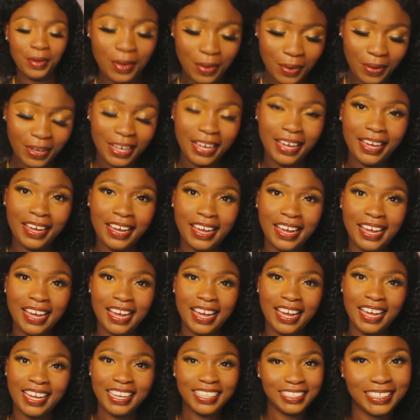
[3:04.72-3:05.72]
Okay,
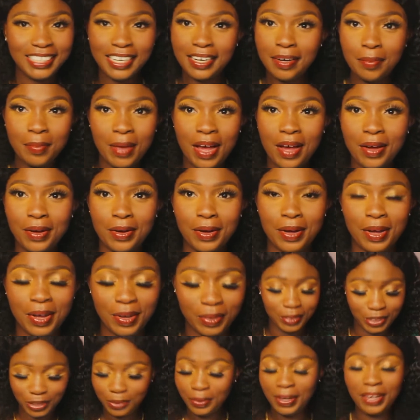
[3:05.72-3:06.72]
check them
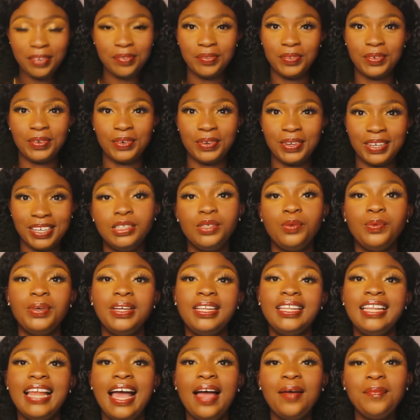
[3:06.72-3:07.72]
out. What you waiting for? So
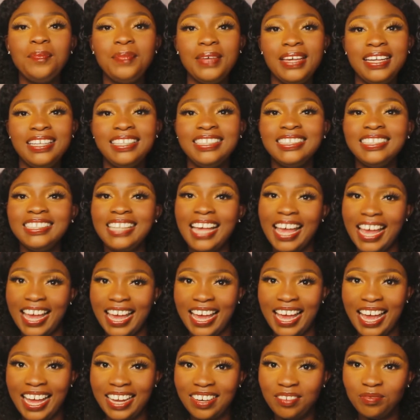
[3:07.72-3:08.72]
with that being
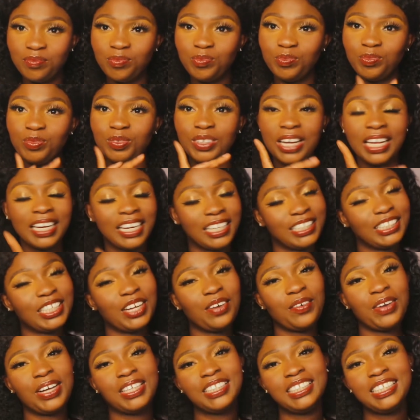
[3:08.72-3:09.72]
said, let's
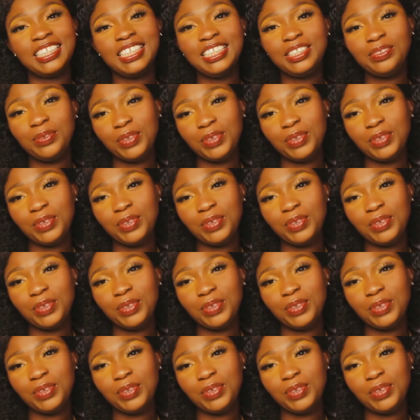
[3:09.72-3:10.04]
get right into this